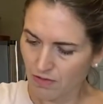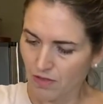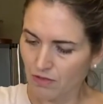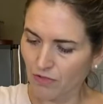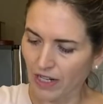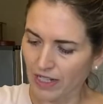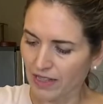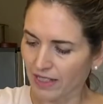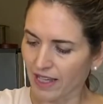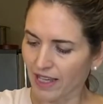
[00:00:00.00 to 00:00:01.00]
Right in
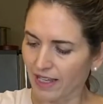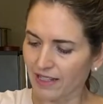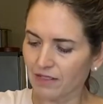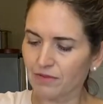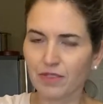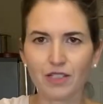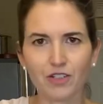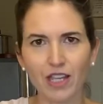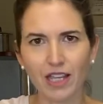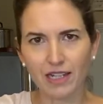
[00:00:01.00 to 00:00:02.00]
the can, when they're
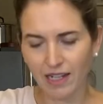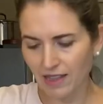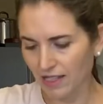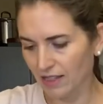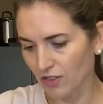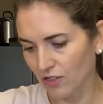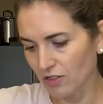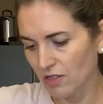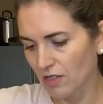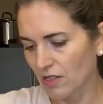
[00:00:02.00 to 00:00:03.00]
canned, I think they're
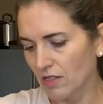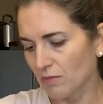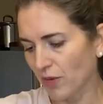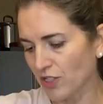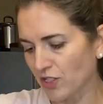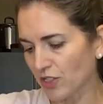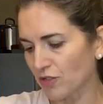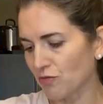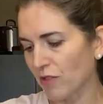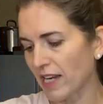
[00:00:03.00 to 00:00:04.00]
pressure cooked
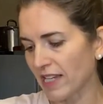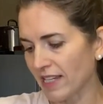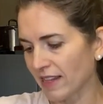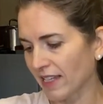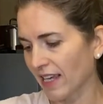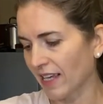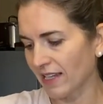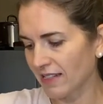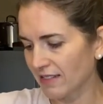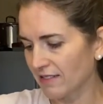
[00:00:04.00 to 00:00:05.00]
right in the
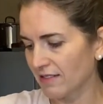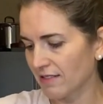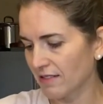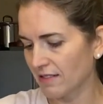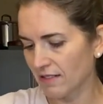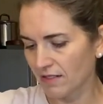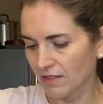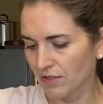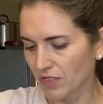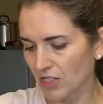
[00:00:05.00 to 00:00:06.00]
can,
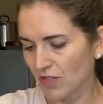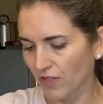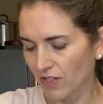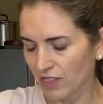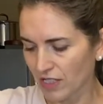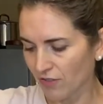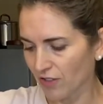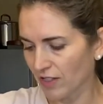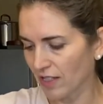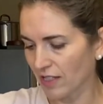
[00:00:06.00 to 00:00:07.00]
which is very
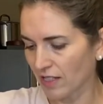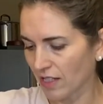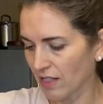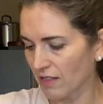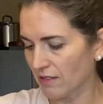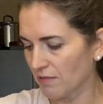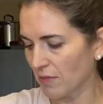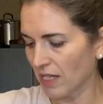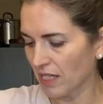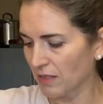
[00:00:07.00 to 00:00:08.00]
different than
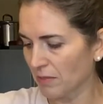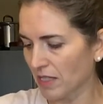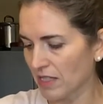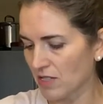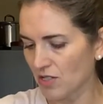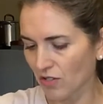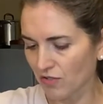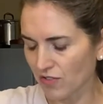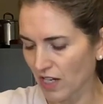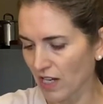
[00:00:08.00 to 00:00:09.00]
making them on the
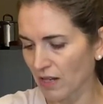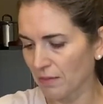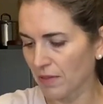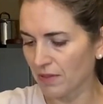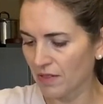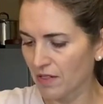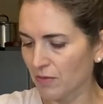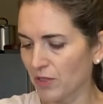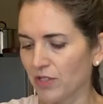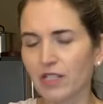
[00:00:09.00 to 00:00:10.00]
stove top,
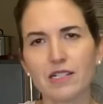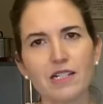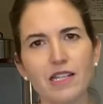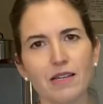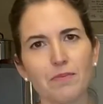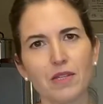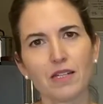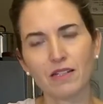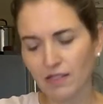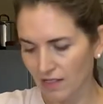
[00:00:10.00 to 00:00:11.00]
where you can skim
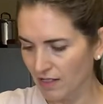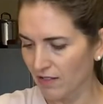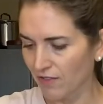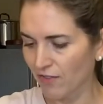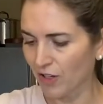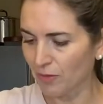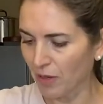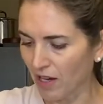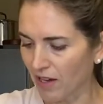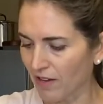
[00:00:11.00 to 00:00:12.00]
the foam
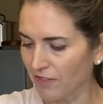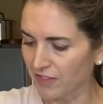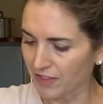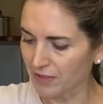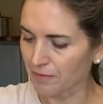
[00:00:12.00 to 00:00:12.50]
off and